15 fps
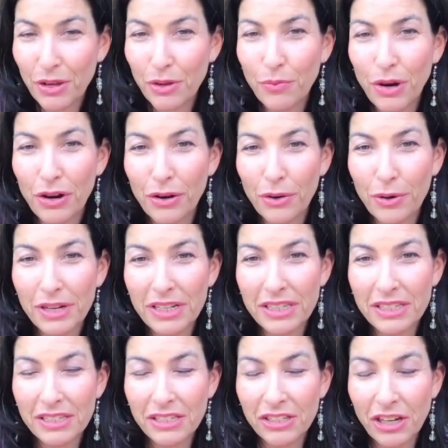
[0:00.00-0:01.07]
We are going to
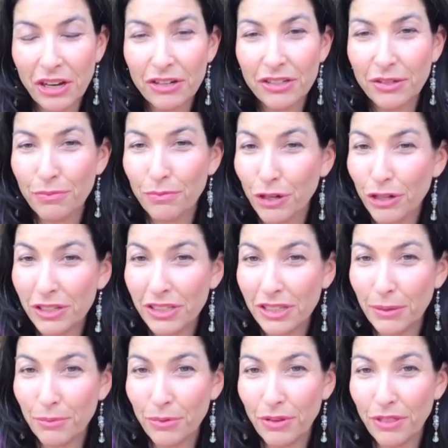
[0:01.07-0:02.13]
share some good
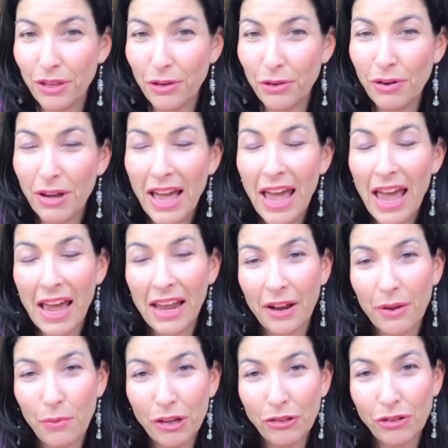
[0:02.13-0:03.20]
tips with you. And
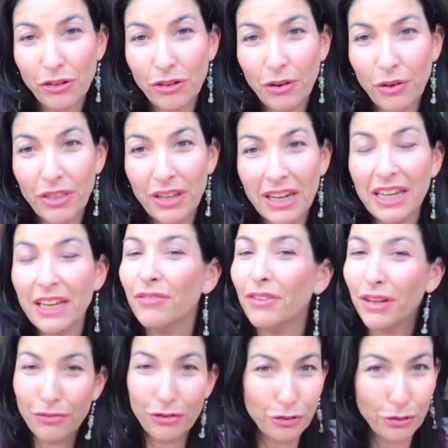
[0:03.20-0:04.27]
I want you to know that even
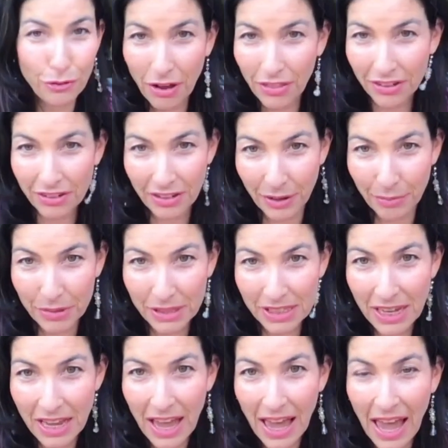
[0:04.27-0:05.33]
if you do all the
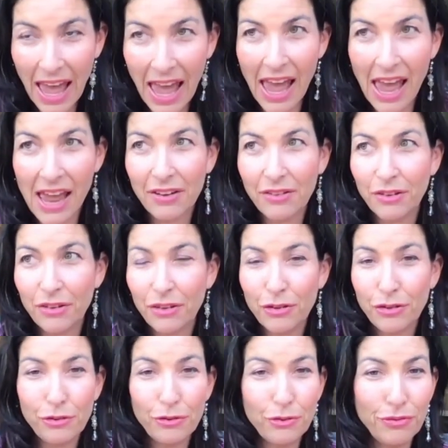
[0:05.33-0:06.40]
tips and
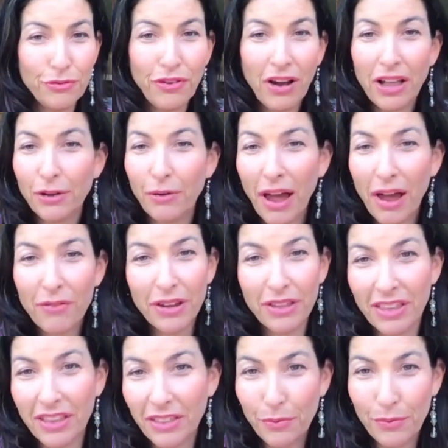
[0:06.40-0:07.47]
you follow
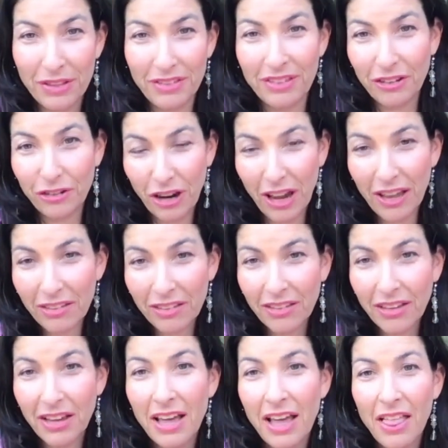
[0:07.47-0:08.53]
everything that we
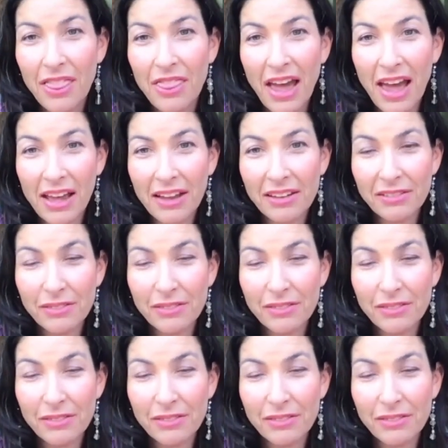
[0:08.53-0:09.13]
suggest, that